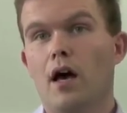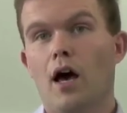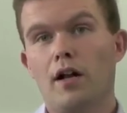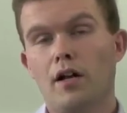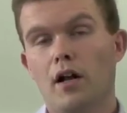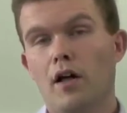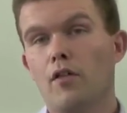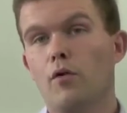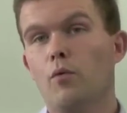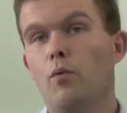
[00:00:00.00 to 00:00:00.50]

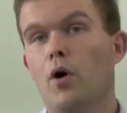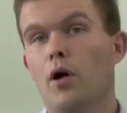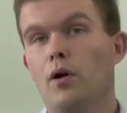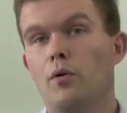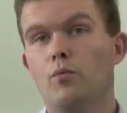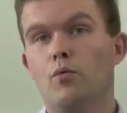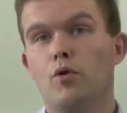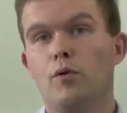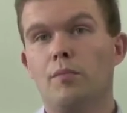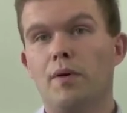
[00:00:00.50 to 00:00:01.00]
Another
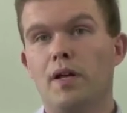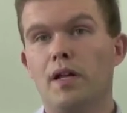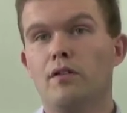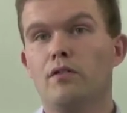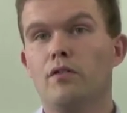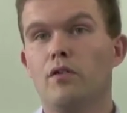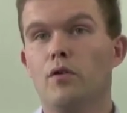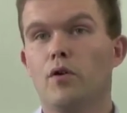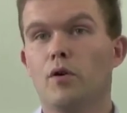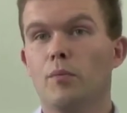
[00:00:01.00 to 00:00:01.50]
one would be
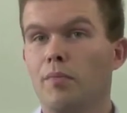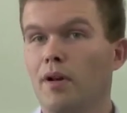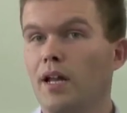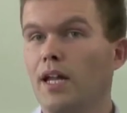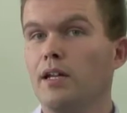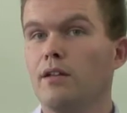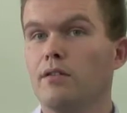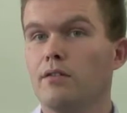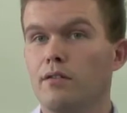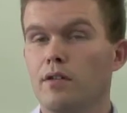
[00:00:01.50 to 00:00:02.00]
to
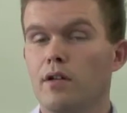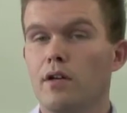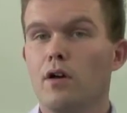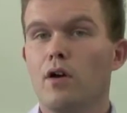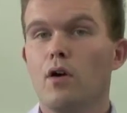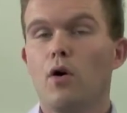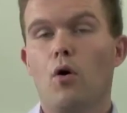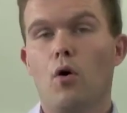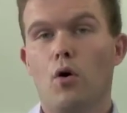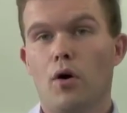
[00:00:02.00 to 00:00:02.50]
complete
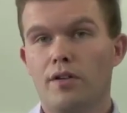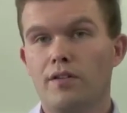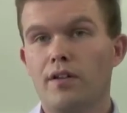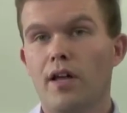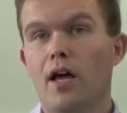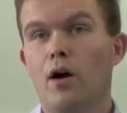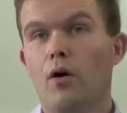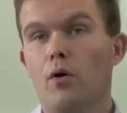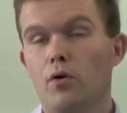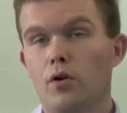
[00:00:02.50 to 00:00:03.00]
or
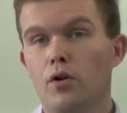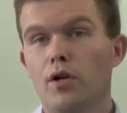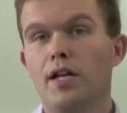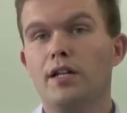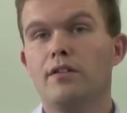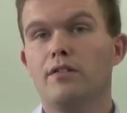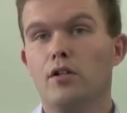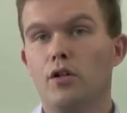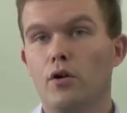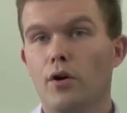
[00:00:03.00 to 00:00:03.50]
at
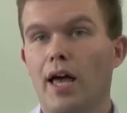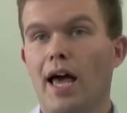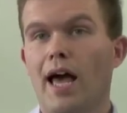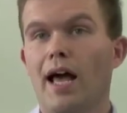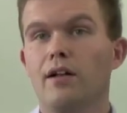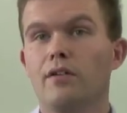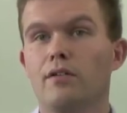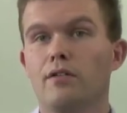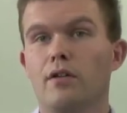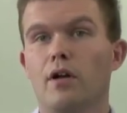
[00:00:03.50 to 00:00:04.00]
least look
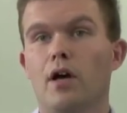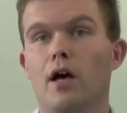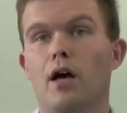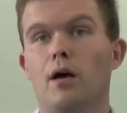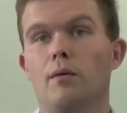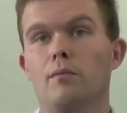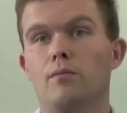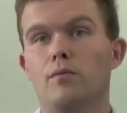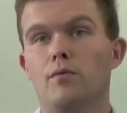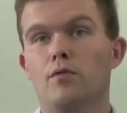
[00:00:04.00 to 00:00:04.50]
at
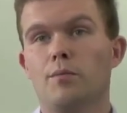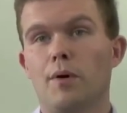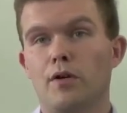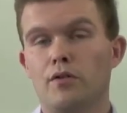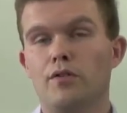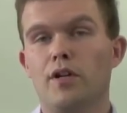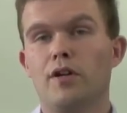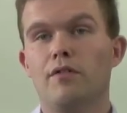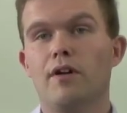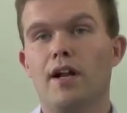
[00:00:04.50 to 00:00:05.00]

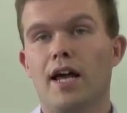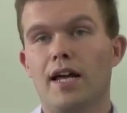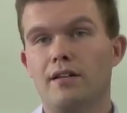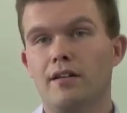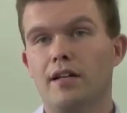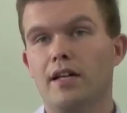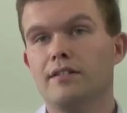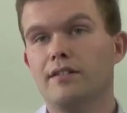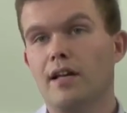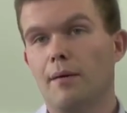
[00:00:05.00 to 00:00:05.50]
specialty
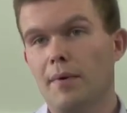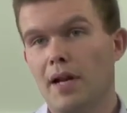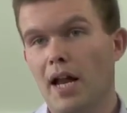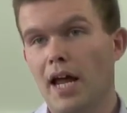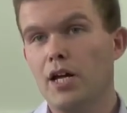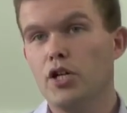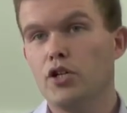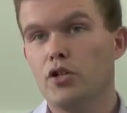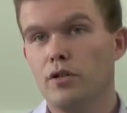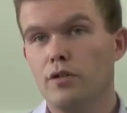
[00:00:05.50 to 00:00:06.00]
related
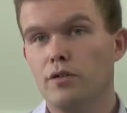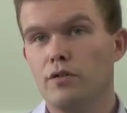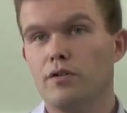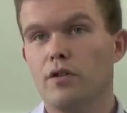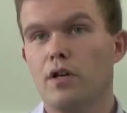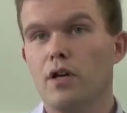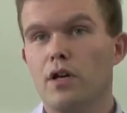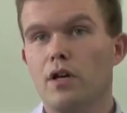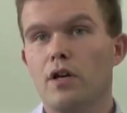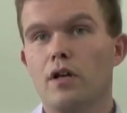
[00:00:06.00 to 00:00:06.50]
examinations
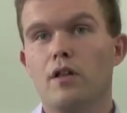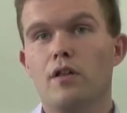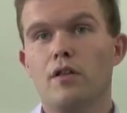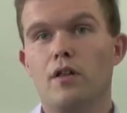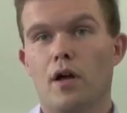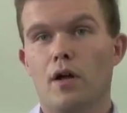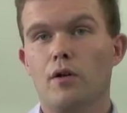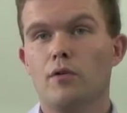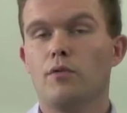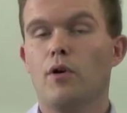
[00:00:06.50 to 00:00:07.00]

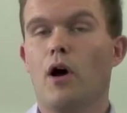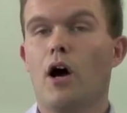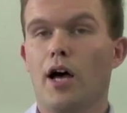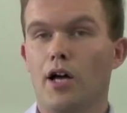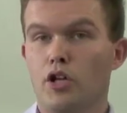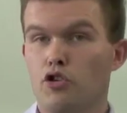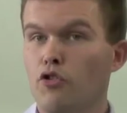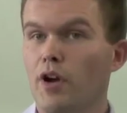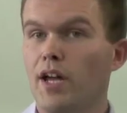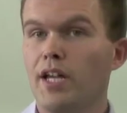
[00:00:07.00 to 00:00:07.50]
that
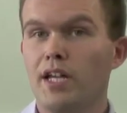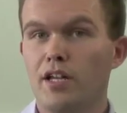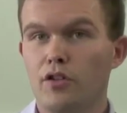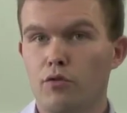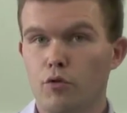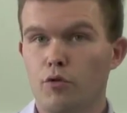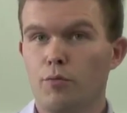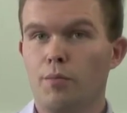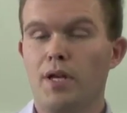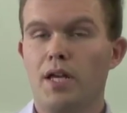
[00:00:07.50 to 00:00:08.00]
higher
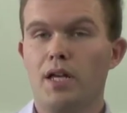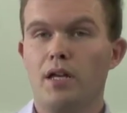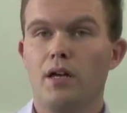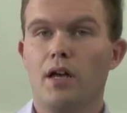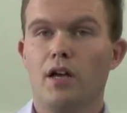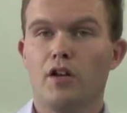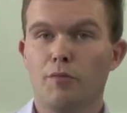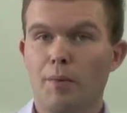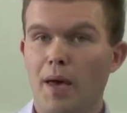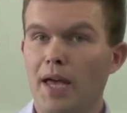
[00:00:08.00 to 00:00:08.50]
trainees would be
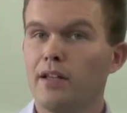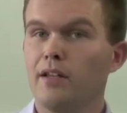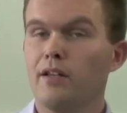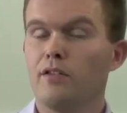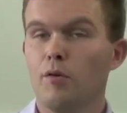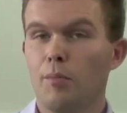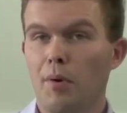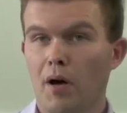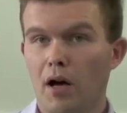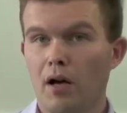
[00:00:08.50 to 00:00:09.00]
expected
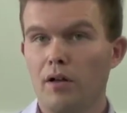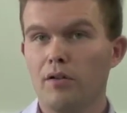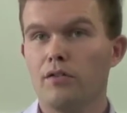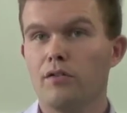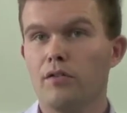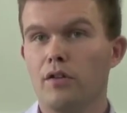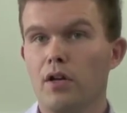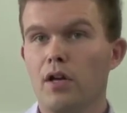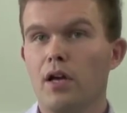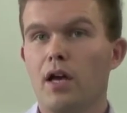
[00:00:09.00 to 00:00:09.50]
to
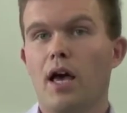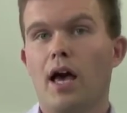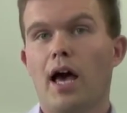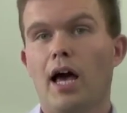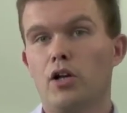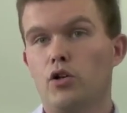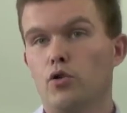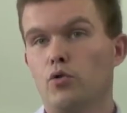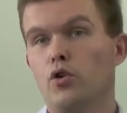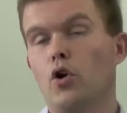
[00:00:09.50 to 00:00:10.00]
pass,
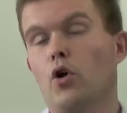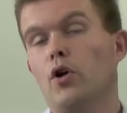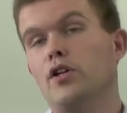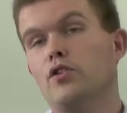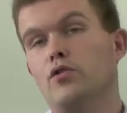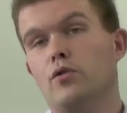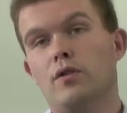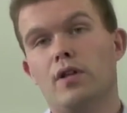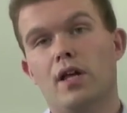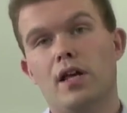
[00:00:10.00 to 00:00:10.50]
and your
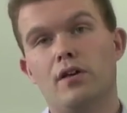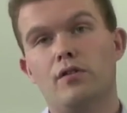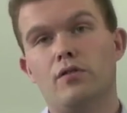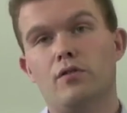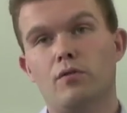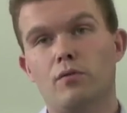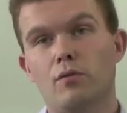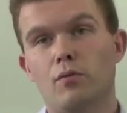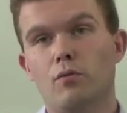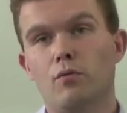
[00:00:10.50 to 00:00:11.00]
knowledge on
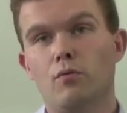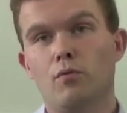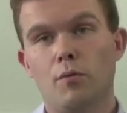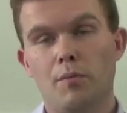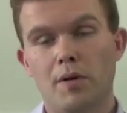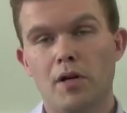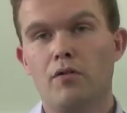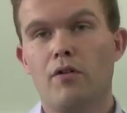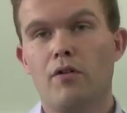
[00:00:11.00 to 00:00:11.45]
these would be